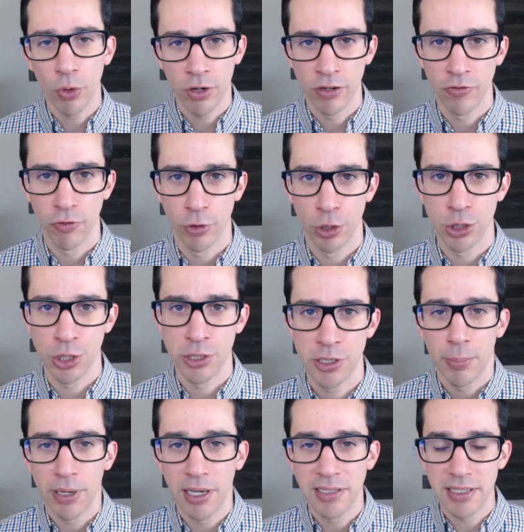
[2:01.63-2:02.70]
conversions
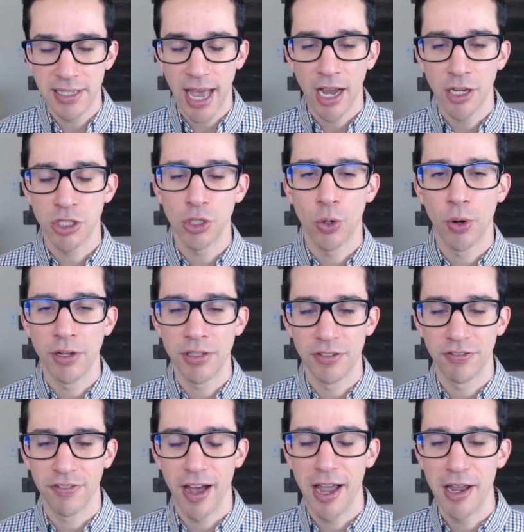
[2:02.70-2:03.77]
because it's actually going to
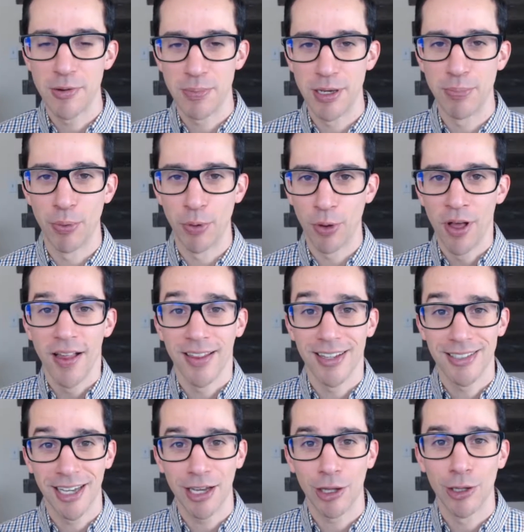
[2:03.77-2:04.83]
find people that
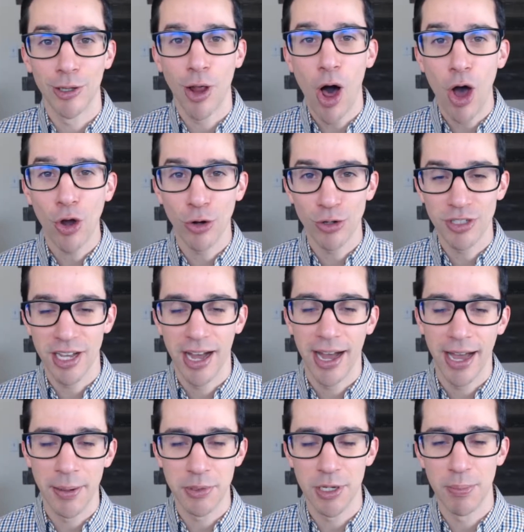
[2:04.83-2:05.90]
take a longer
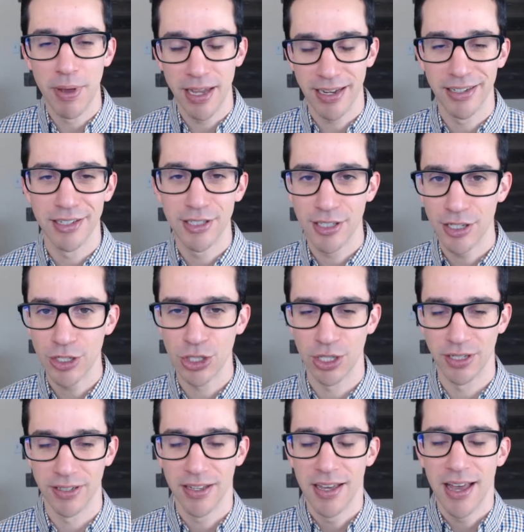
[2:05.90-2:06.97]
time to make a
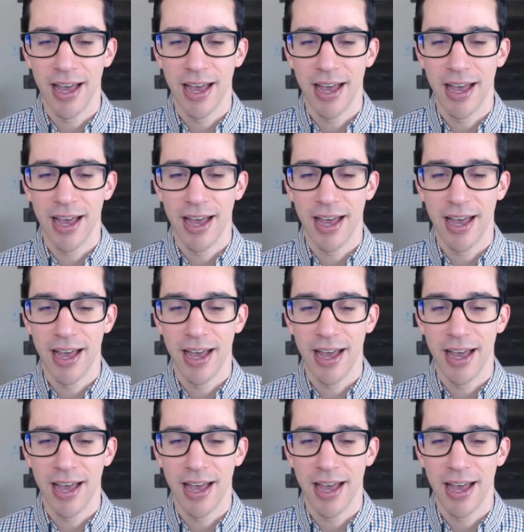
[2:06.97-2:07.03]
decision.